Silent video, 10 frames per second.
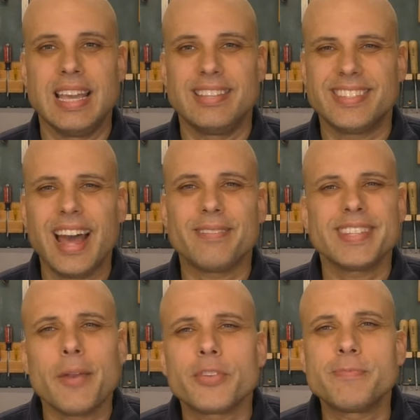It's not, it's
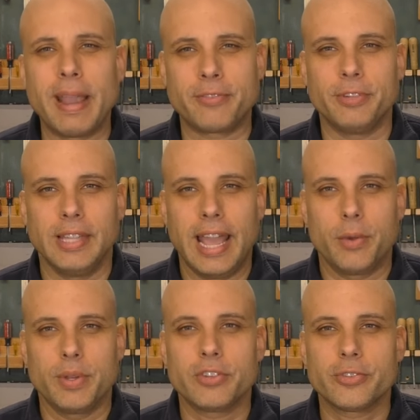not respectful
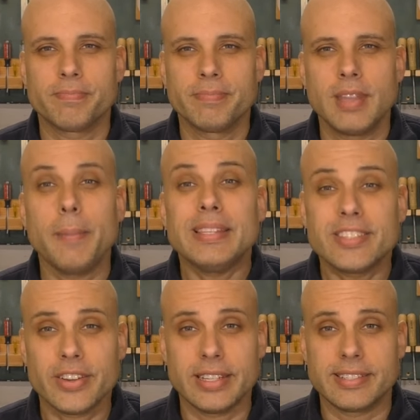language. I mean,
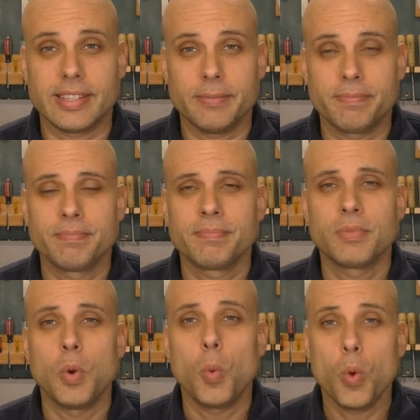seriously,
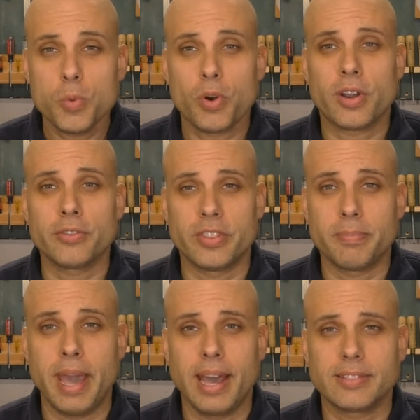woodworkers of the
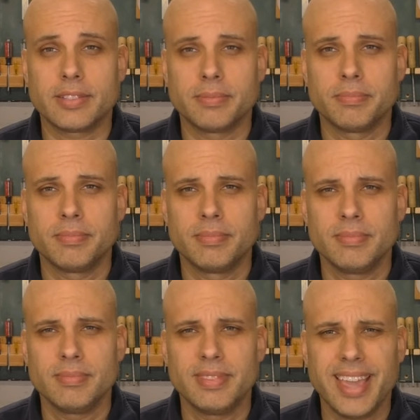past,
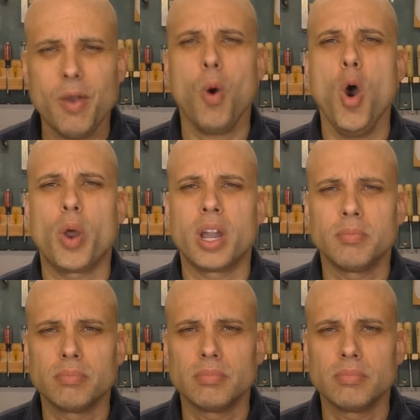get woke.